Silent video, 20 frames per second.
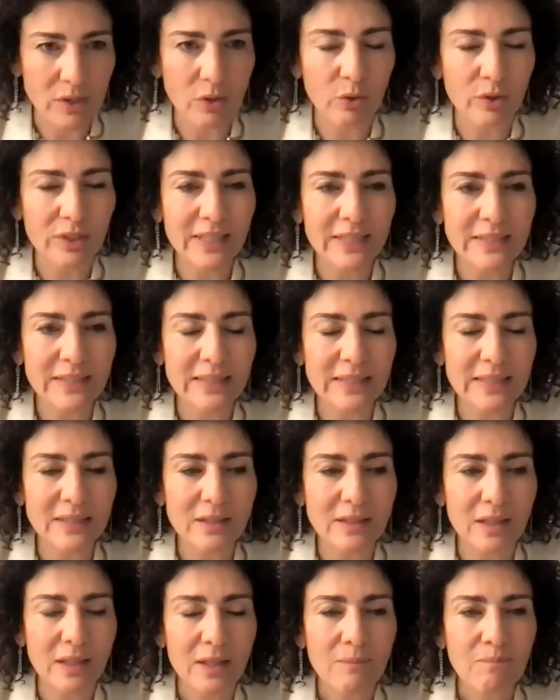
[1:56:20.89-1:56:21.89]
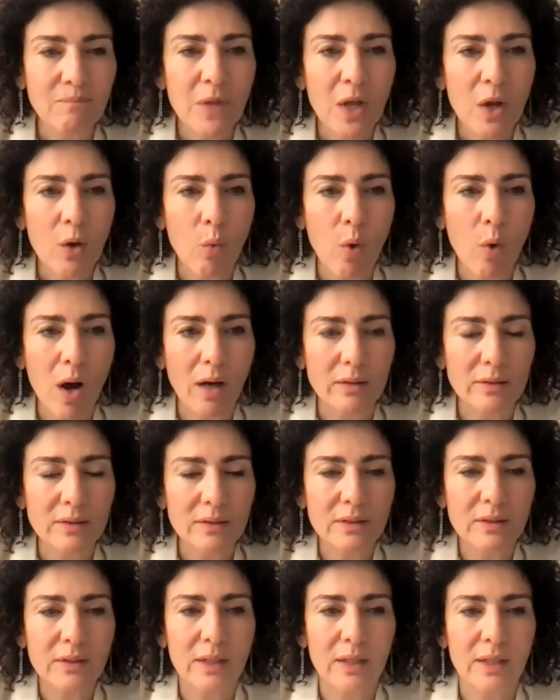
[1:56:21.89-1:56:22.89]
So this is what
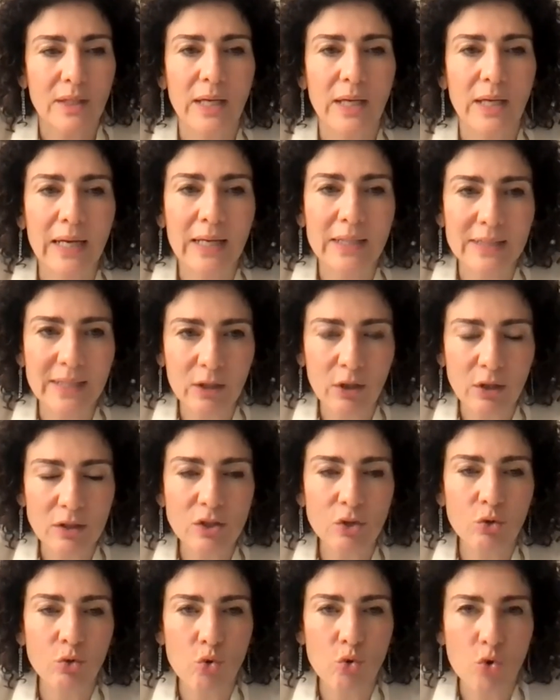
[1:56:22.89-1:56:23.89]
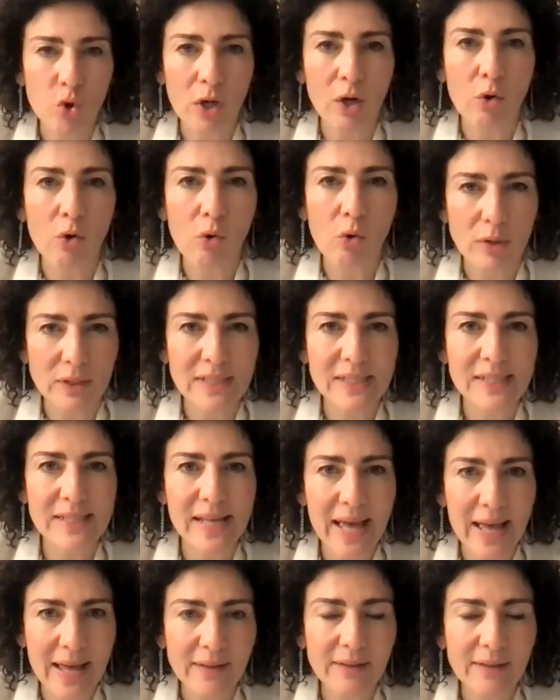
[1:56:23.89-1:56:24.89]
the Constitutional Court
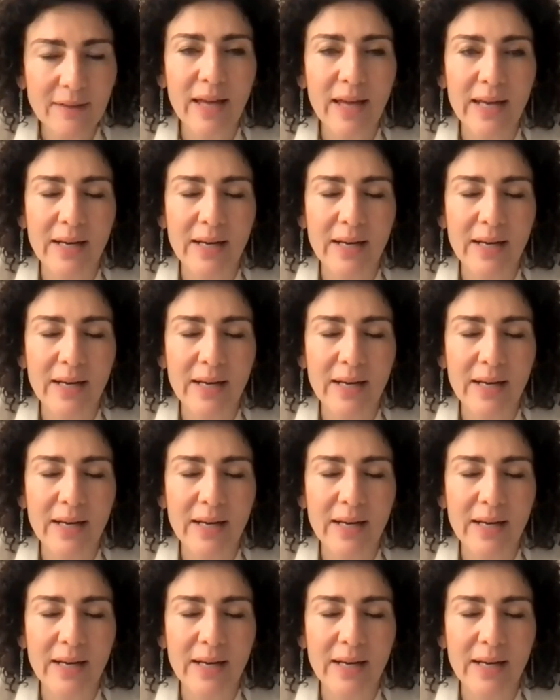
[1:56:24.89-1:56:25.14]
said.